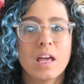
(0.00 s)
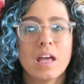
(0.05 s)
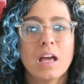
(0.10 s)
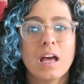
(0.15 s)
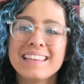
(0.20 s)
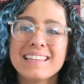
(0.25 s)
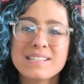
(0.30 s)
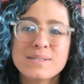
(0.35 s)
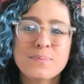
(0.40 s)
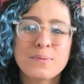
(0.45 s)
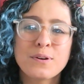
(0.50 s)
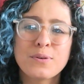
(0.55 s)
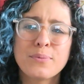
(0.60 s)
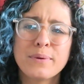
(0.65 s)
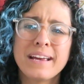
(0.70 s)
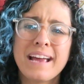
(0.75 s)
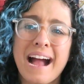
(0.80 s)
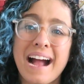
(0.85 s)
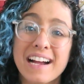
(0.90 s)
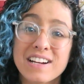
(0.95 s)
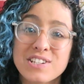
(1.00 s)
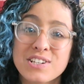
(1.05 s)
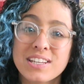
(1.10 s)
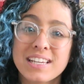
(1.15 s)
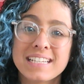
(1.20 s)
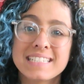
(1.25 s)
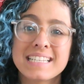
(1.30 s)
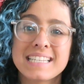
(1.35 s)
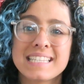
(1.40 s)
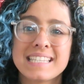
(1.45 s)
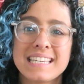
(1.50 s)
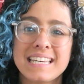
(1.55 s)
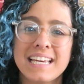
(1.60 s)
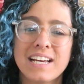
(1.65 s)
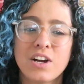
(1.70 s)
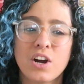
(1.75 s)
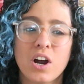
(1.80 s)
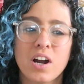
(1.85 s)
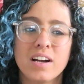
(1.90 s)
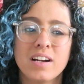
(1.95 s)
In this book, we actually get to see
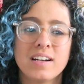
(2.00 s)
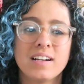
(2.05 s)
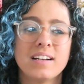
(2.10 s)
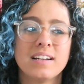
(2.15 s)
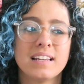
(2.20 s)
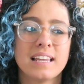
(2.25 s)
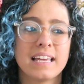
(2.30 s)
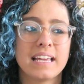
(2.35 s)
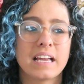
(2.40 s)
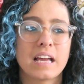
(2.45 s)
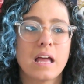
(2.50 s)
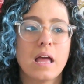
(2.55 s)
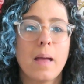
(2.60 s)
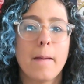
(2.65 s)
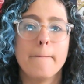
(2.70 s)
Cardan like